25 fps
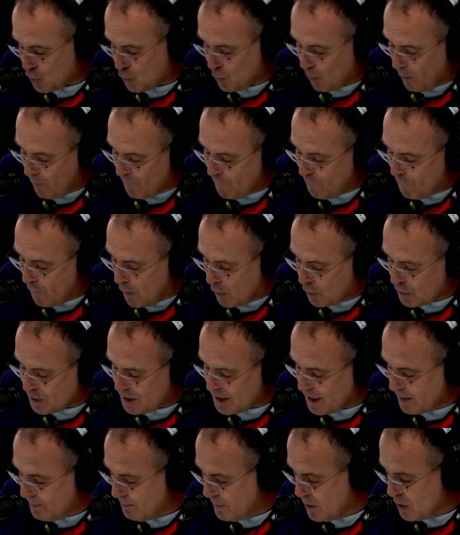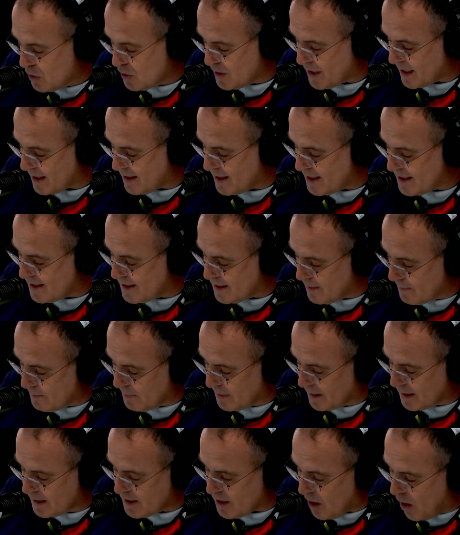True or false? In music, the
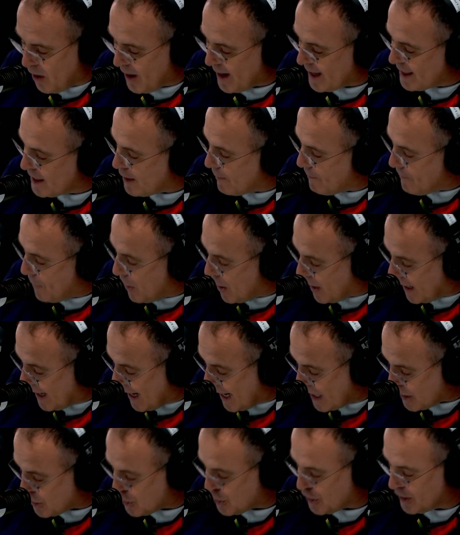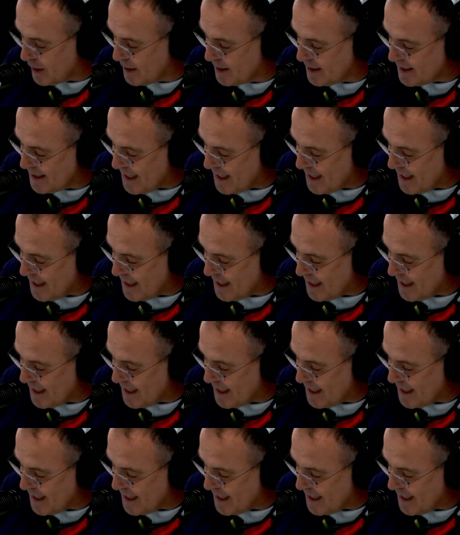cymbals are in the percussion